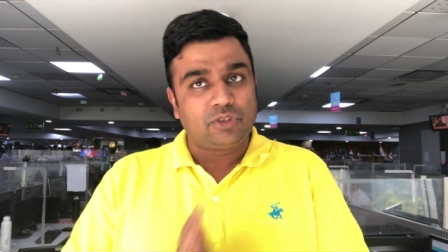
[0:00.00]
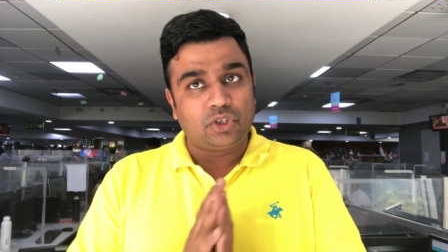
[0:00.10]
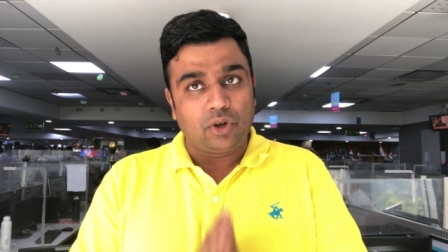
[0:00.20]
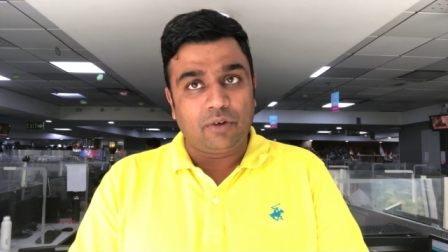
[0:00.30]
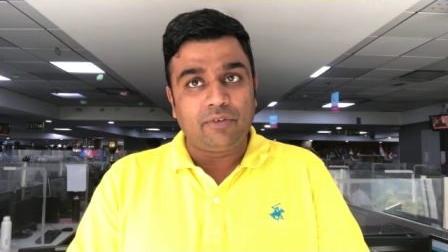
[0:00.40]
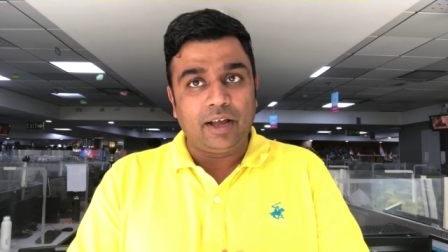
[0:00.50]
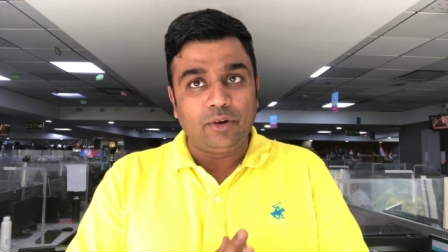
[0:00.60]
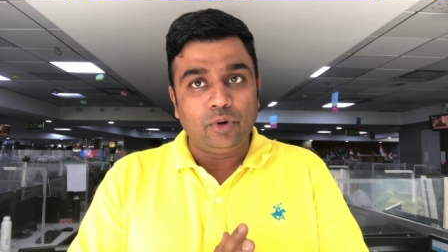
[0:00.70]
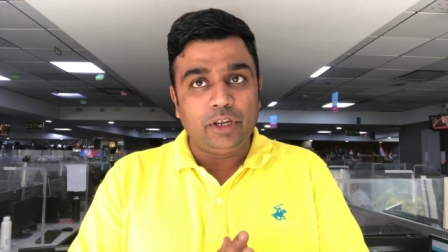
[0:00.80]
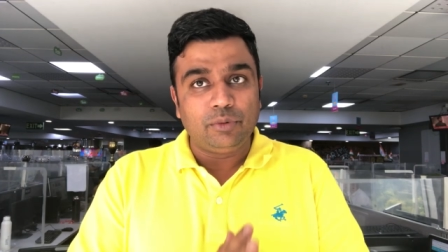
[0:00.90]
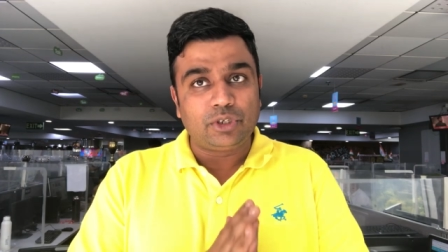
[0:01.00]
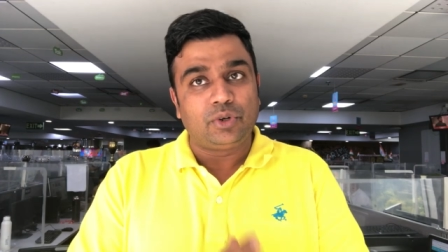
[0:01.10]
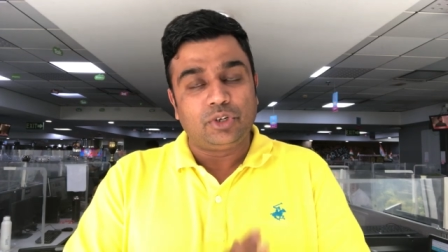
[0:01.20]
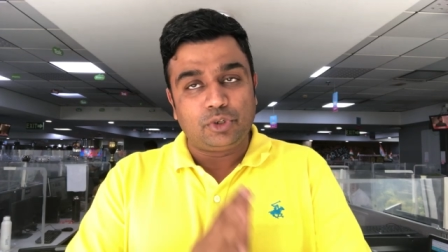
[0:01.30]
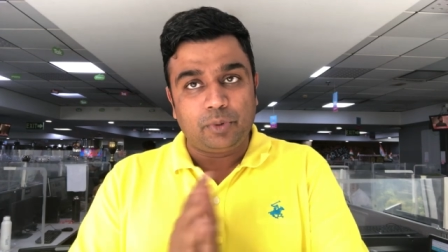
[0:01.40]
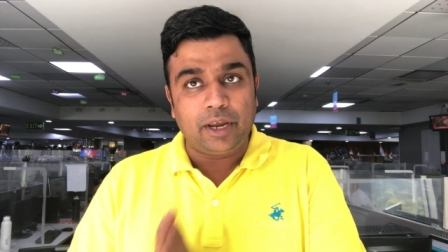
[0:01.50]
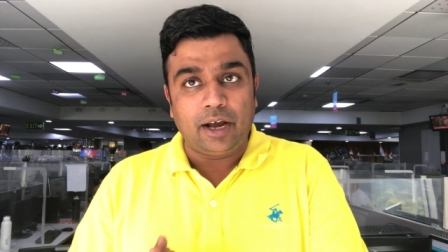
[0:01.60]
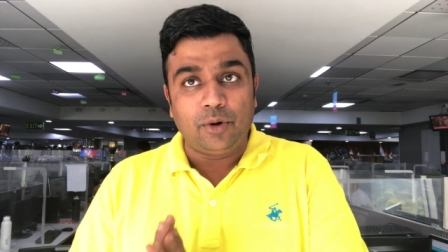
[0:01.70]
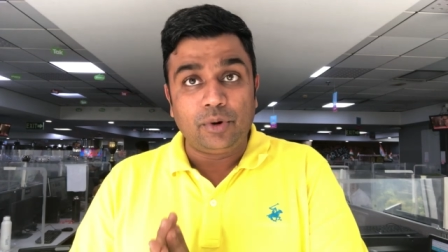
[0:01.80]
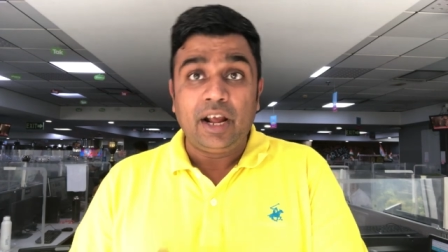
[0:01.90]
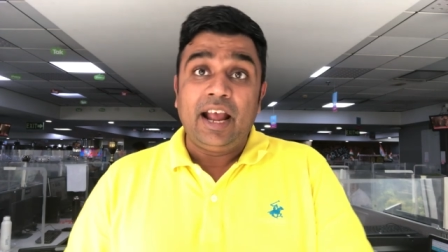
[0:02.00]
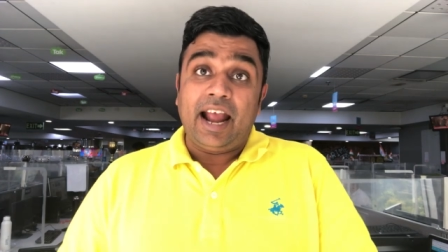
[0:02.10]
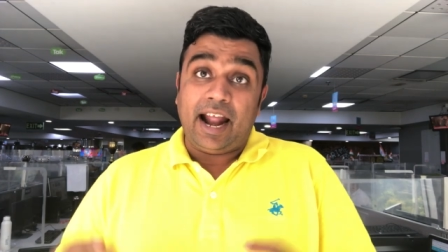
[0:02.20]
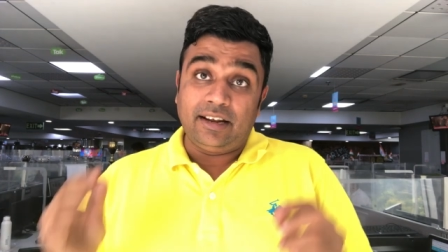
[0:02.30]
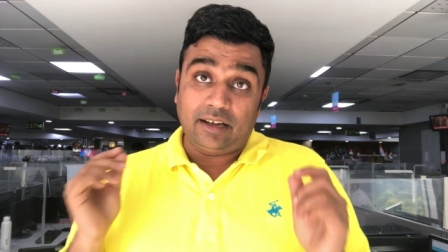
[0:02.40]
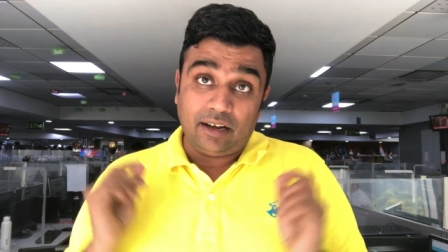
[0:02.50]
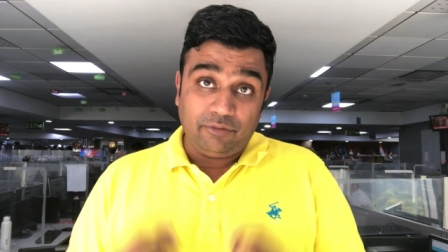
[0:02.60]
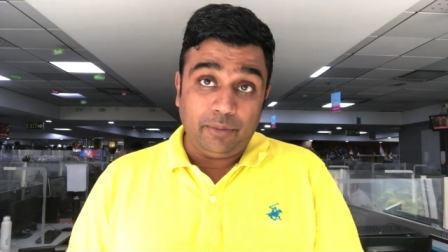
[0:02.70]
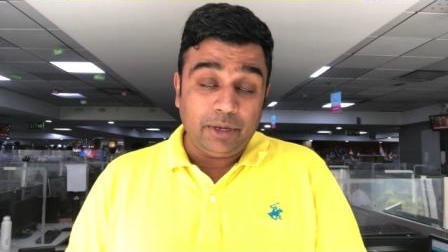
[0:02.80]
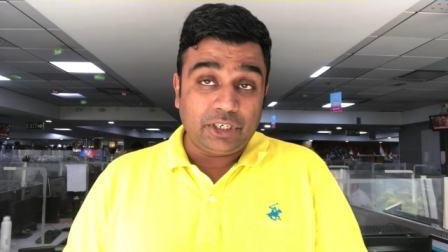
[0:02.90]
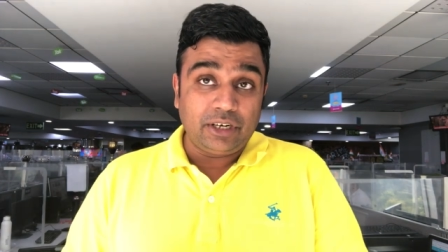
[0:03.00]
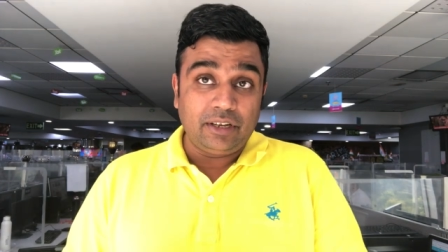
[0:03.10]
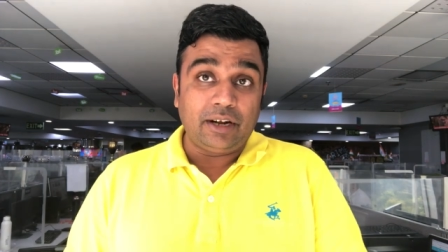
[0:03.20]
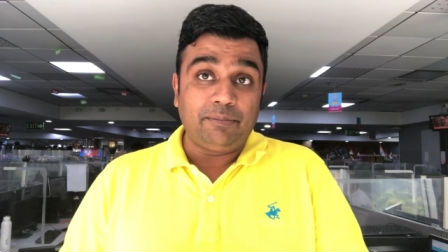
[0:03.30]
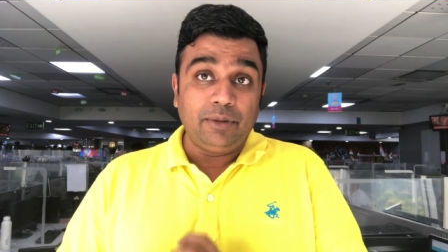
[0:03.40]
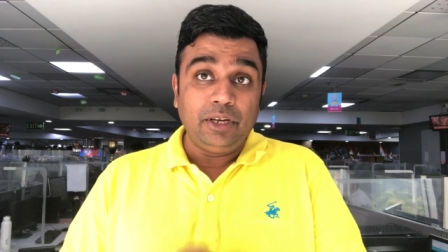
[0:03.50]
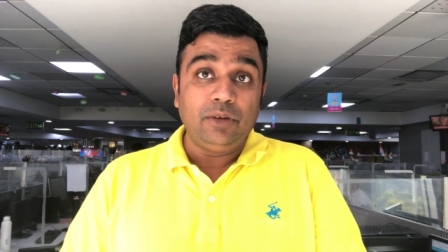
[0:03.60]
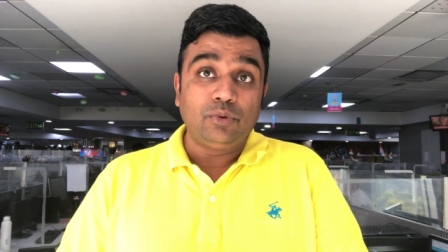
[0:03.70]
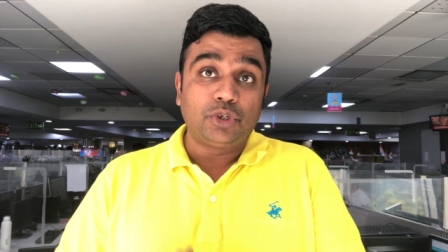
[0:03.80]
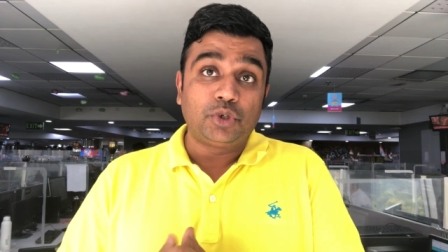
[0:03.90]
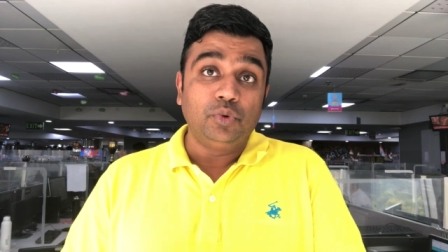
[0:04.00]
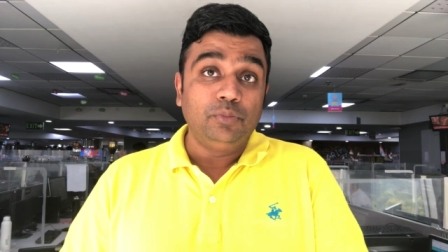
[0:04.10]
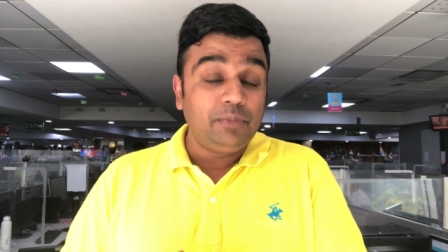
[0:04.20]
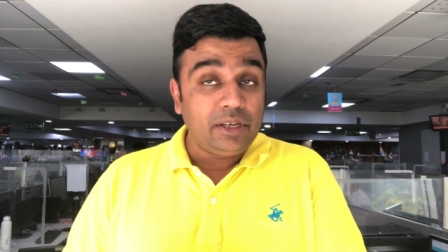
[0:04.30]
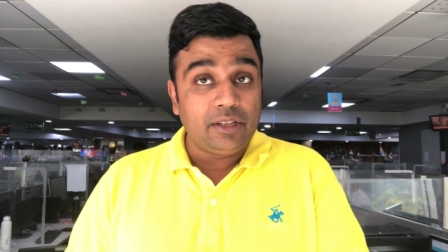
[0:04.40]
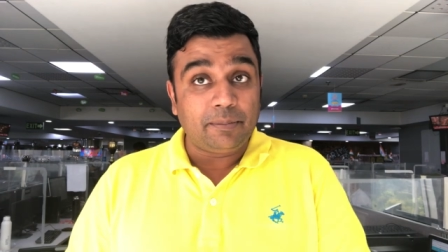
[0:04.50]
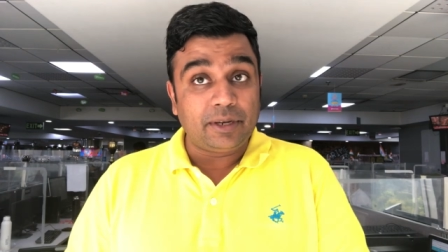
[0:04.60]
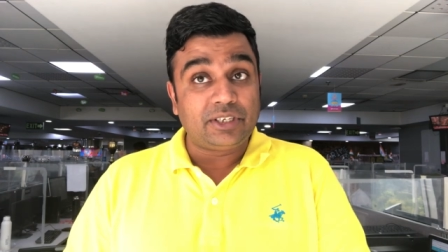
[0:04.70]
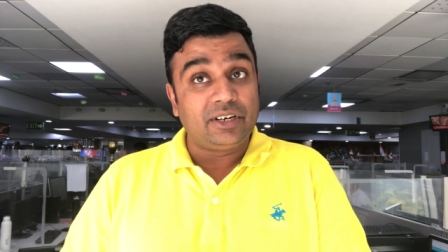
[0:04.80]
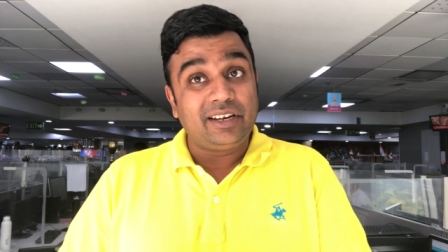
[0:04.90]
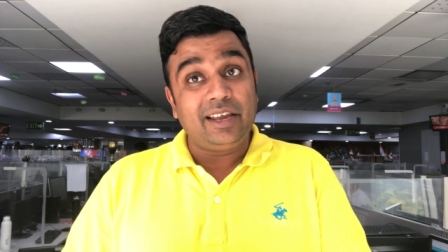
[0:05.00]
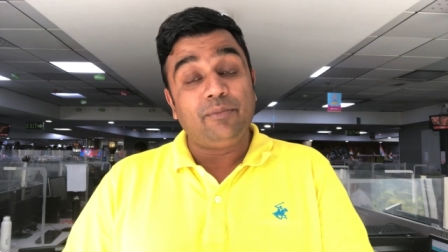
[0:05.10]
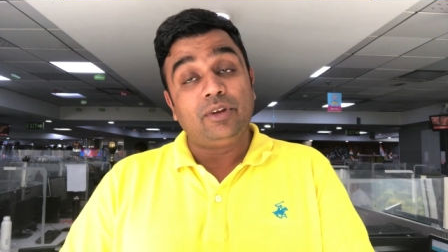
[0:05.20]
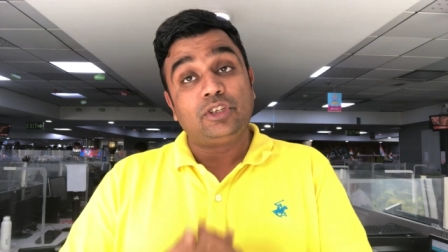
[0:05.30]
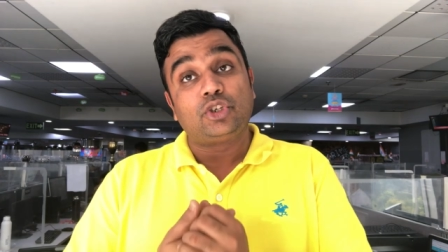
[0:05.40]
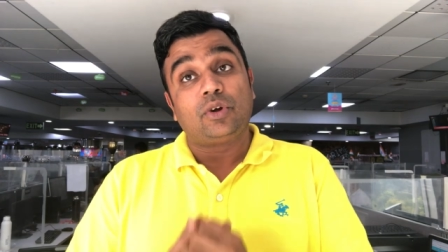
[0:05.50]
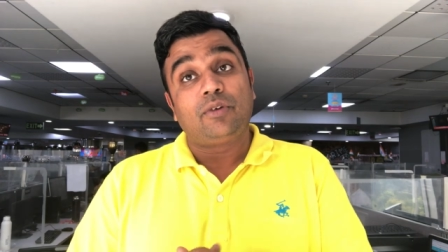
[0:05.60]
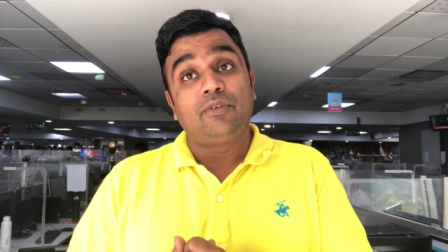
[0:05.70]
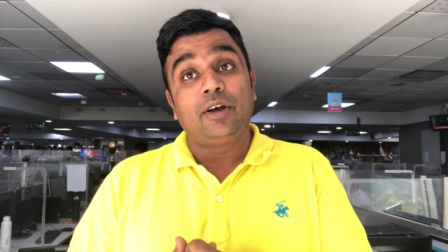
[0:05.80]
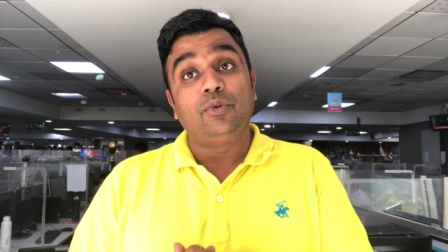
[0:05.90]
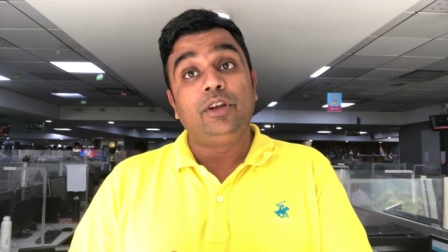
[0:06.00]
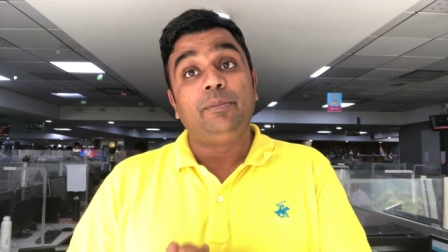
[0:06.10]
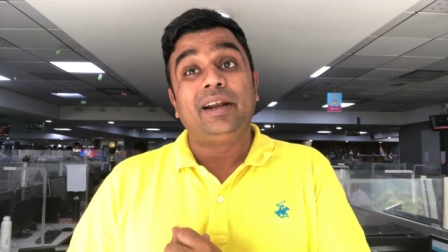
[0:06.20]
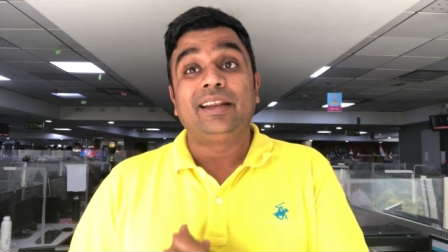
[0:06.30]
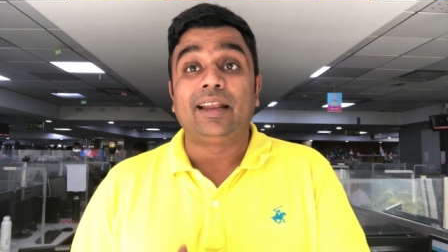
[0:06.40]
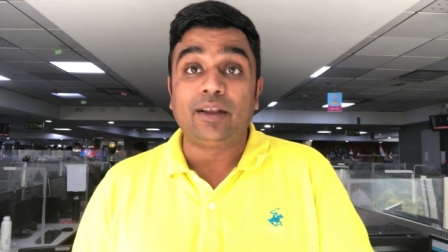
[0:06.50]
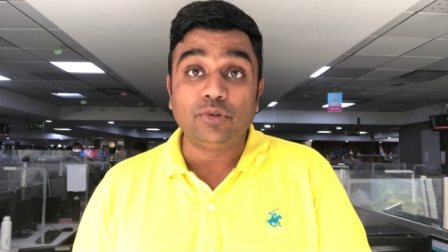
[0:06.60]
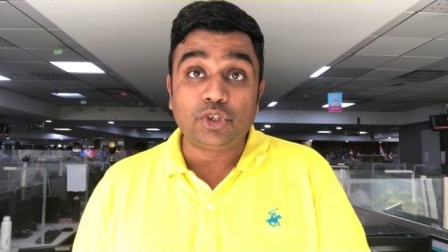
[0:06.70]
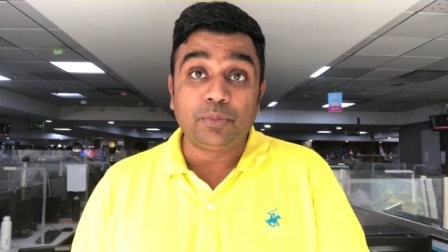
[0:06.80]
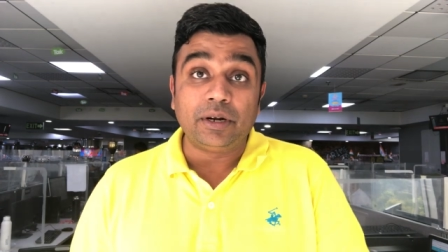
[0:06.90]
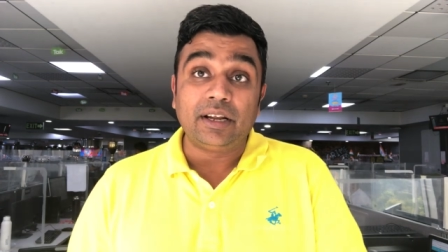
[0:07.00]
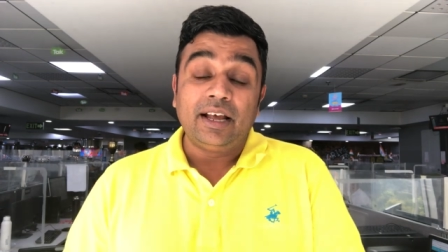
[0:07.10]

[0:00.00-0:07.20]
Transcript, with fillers: Sourav Ganguly was on his way out and the confirmation that Binny would soon be the president came when Sourav Ganguly made an announcement